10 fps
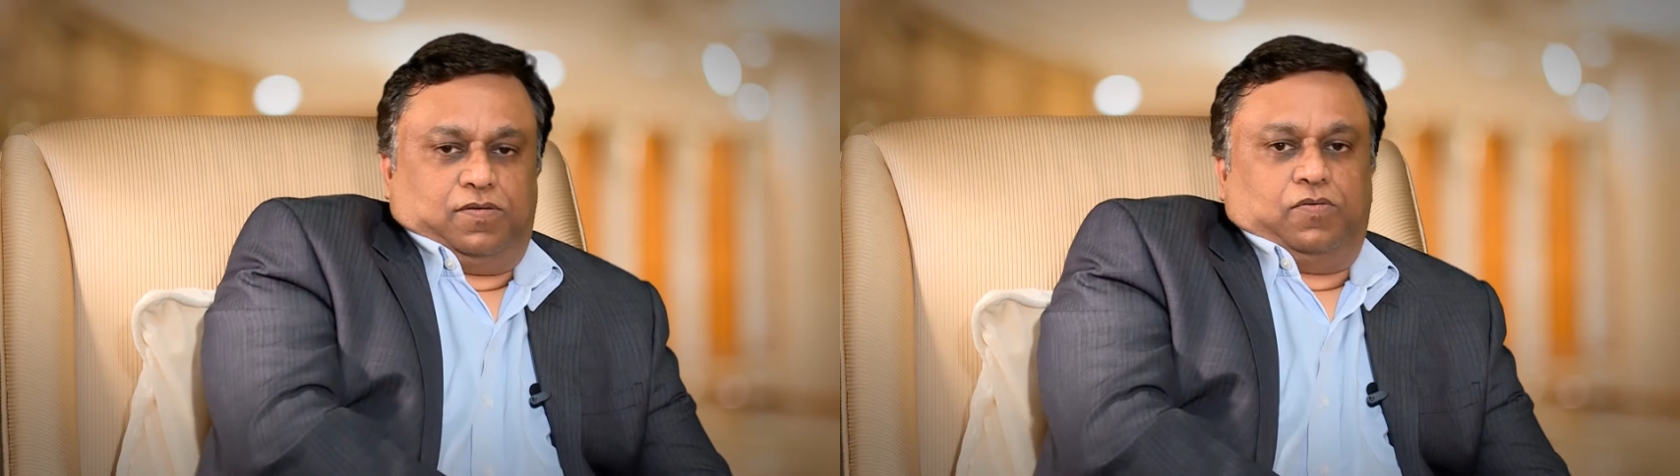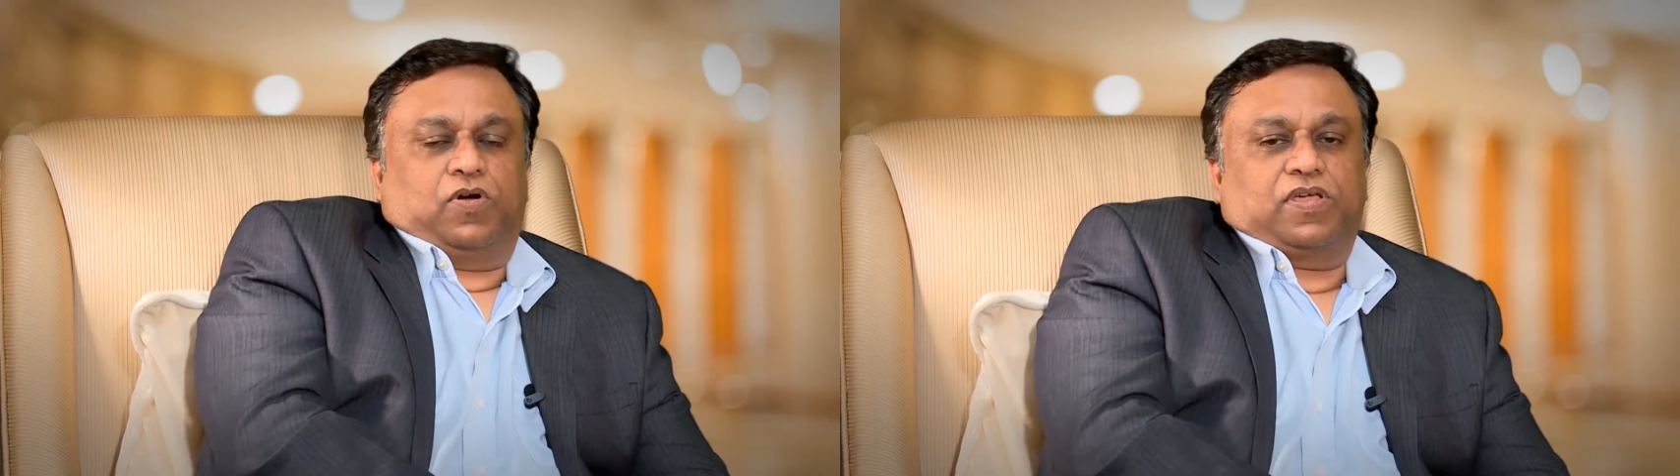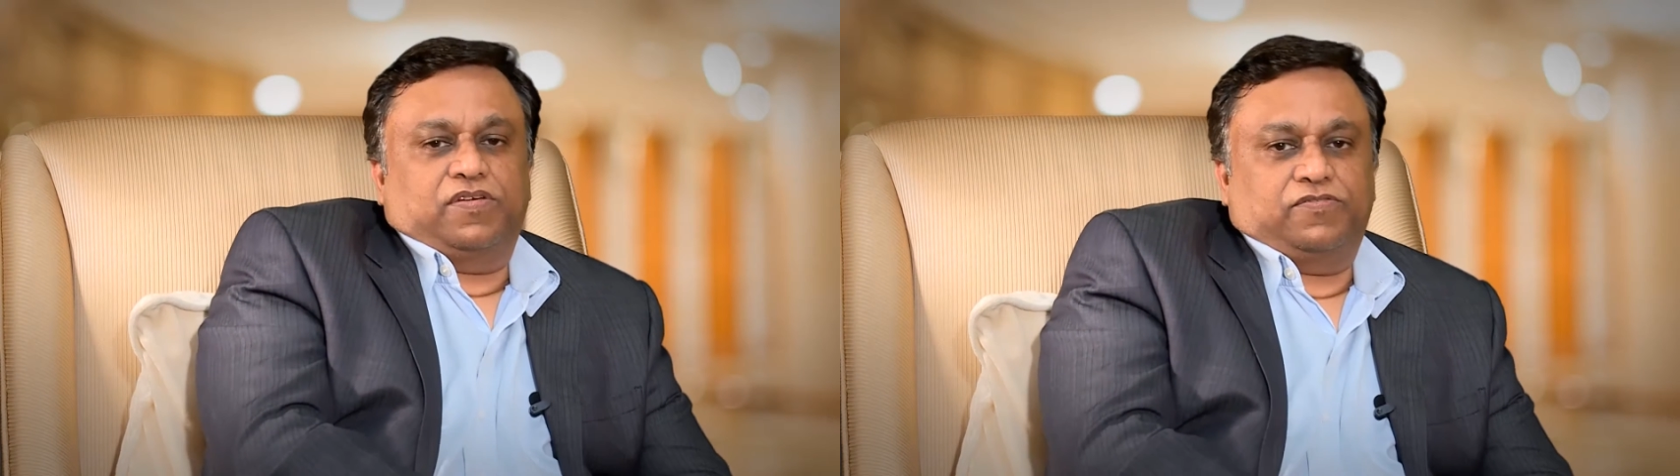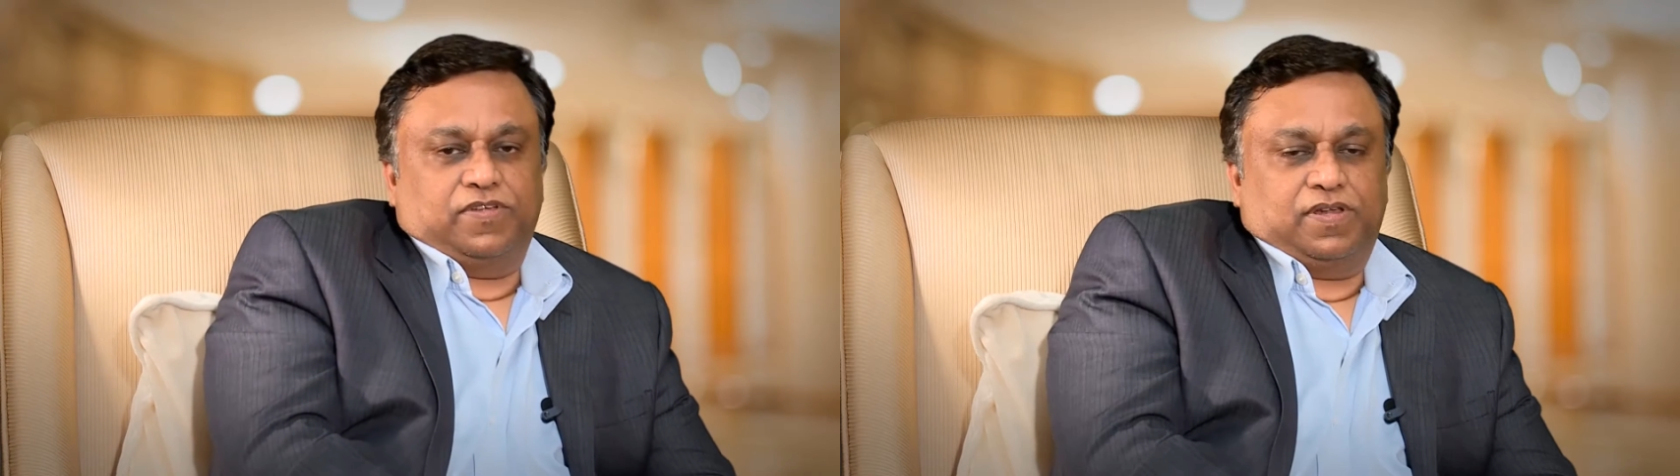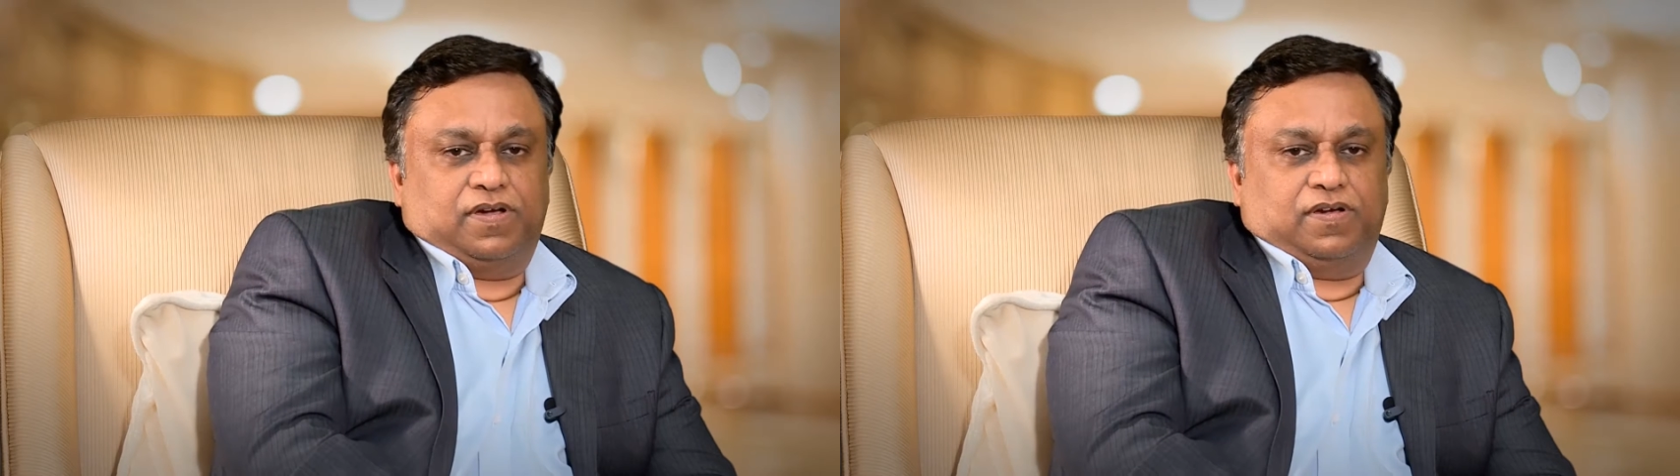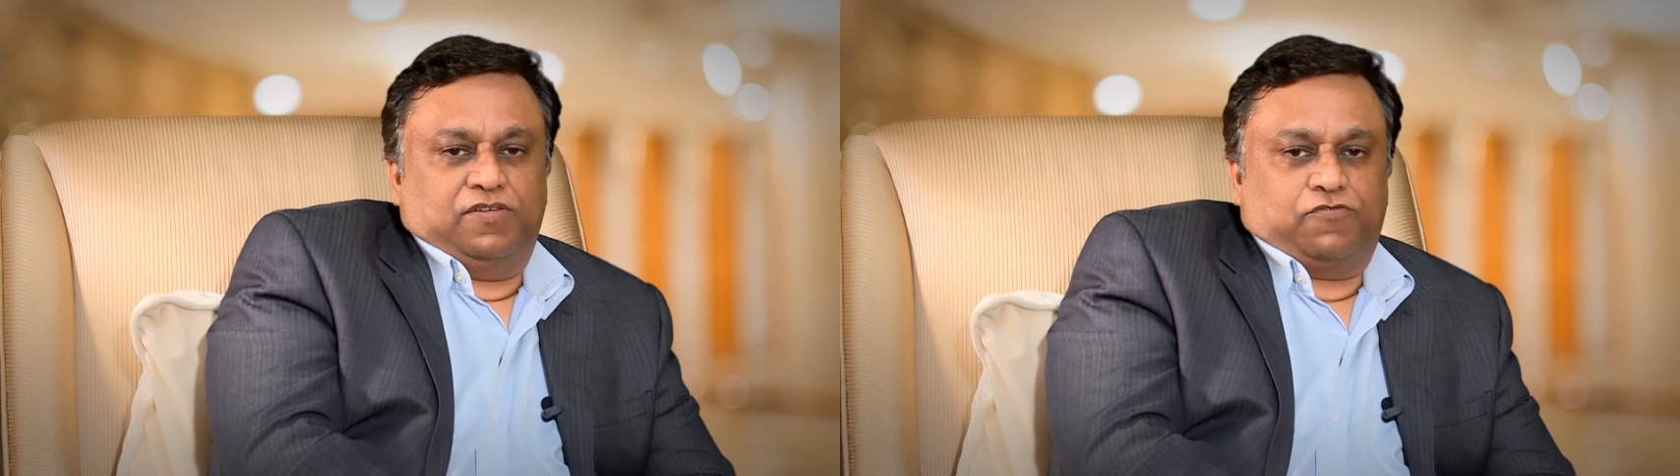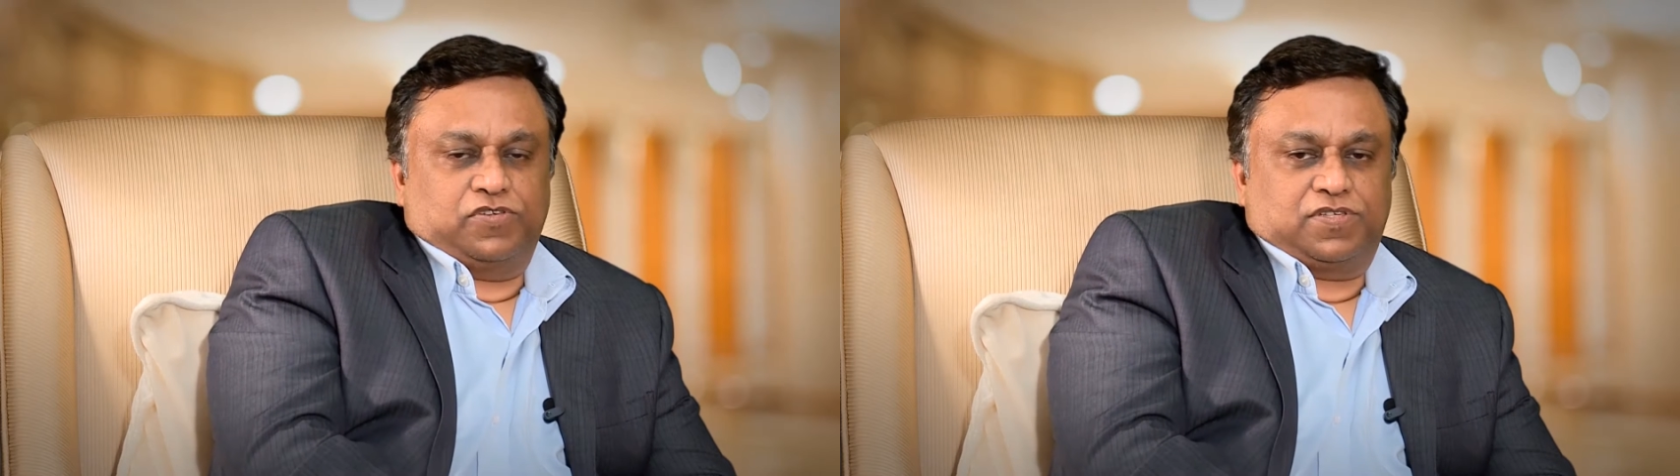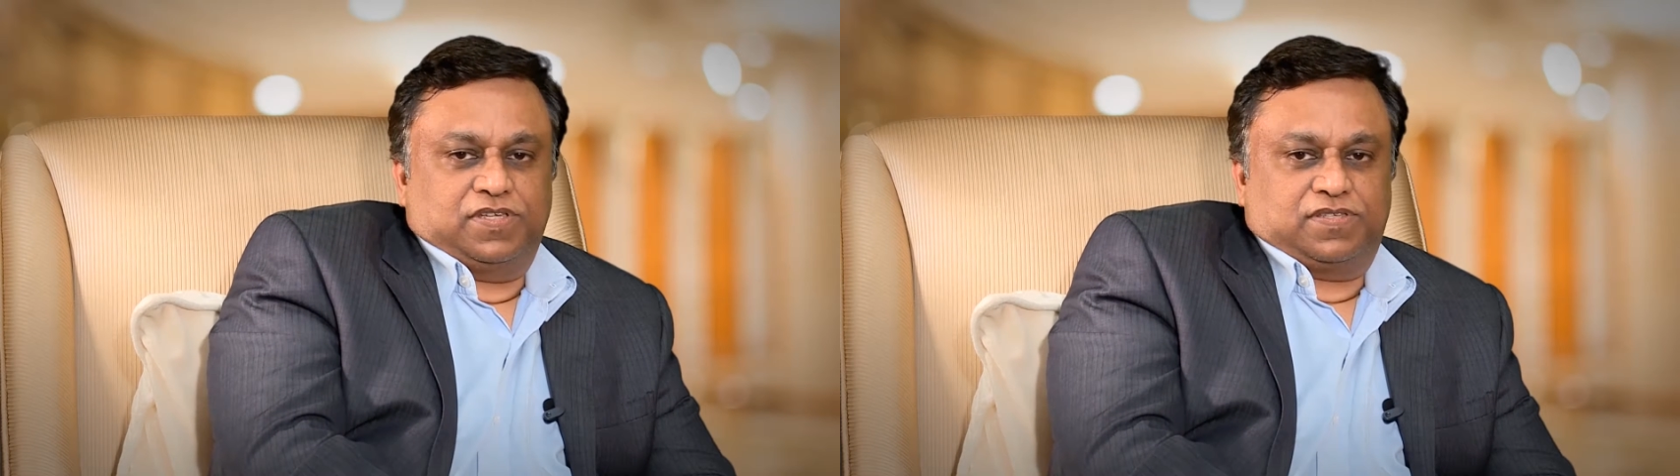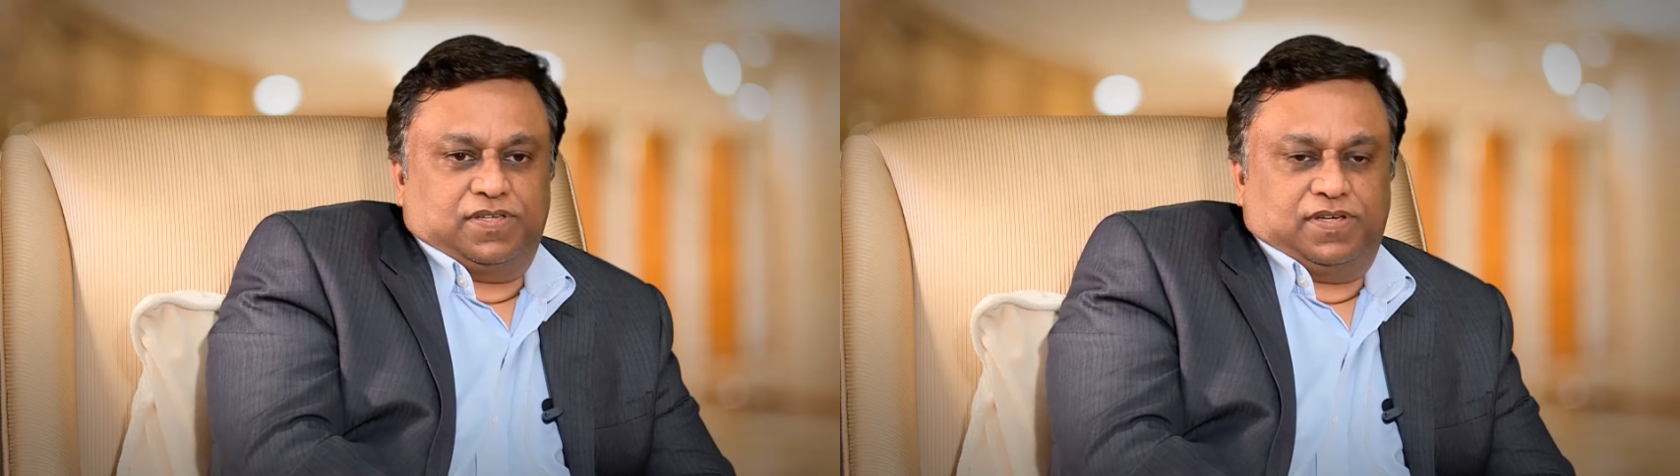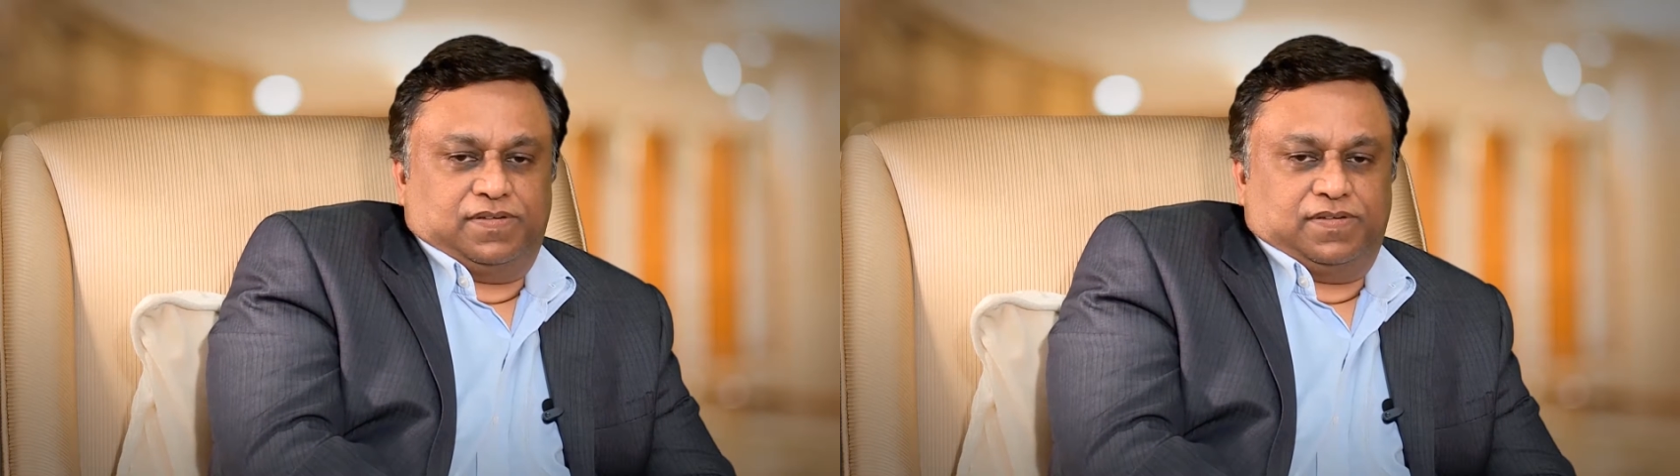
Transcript: Working with Infosys